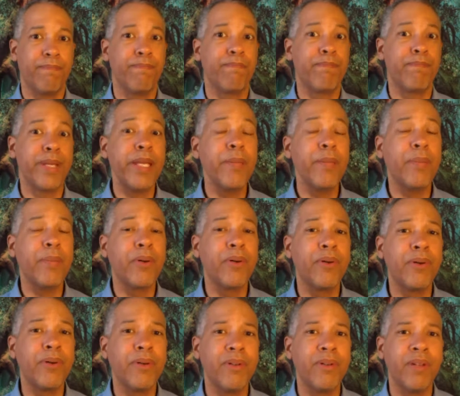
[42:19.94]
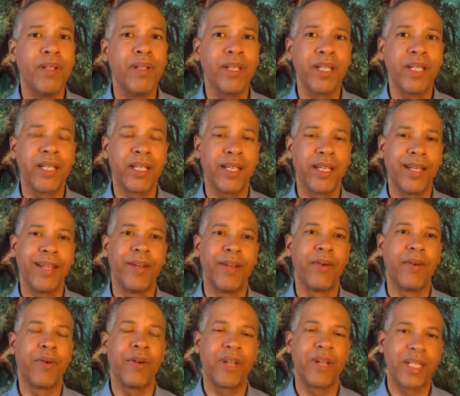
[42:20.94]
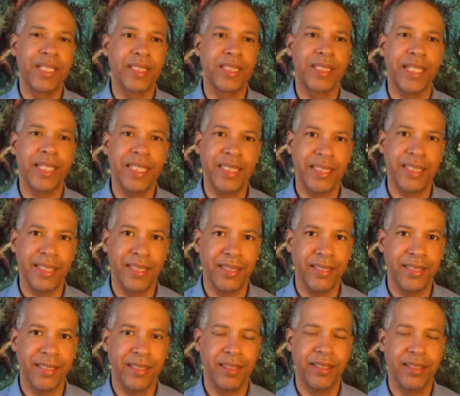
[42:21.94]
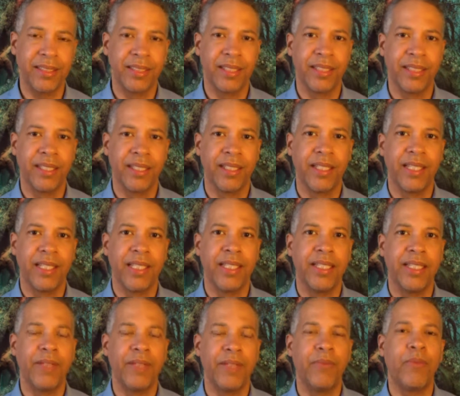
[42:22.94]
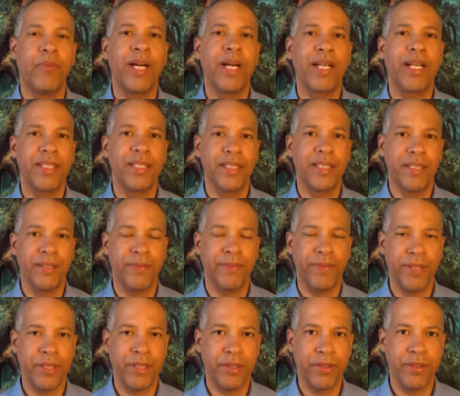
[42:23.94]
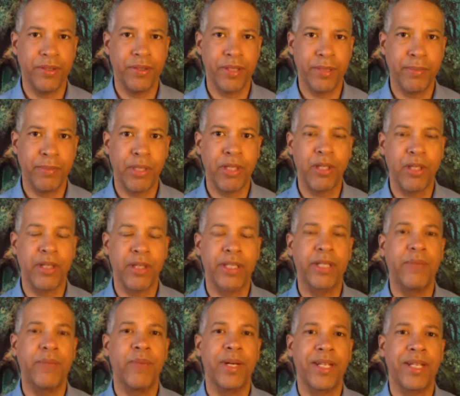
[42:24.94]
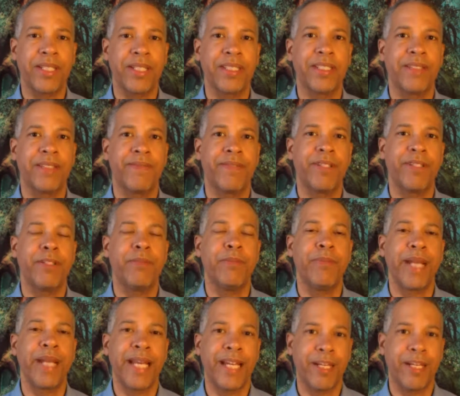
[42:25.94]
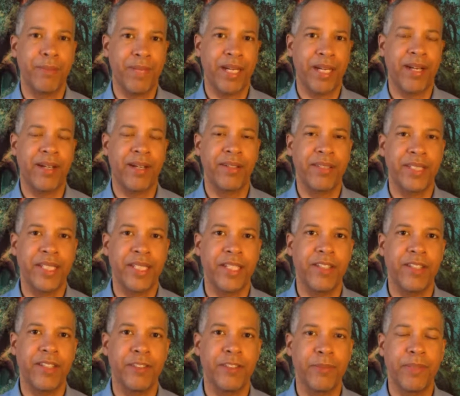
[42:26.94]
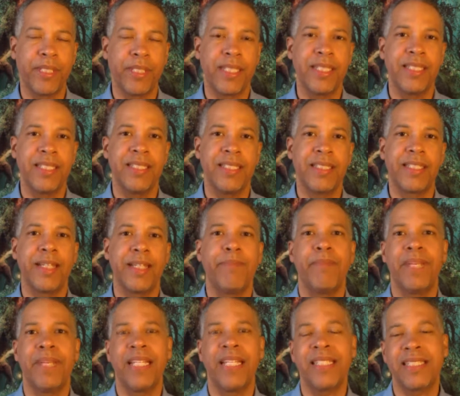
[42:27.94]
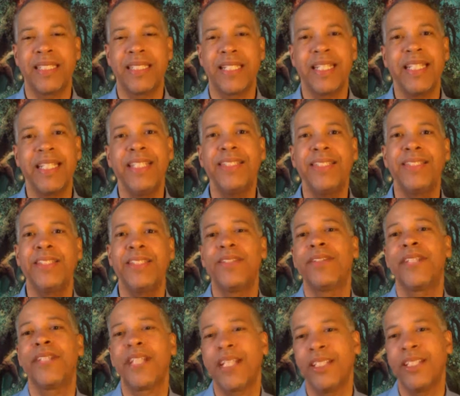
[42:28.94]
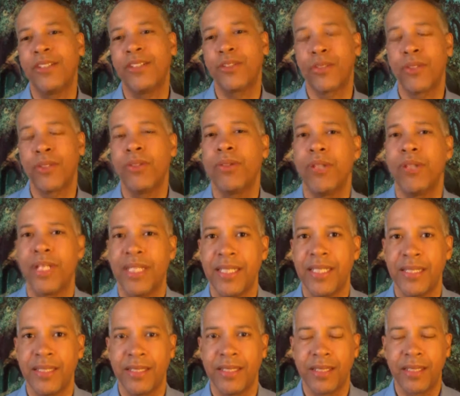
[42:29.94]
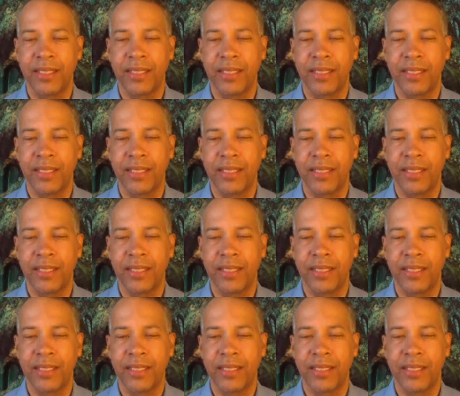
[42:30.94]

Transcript: people and organizations that want us to feel small, that want us to feel bad about ourselves because it makes it easier to control us.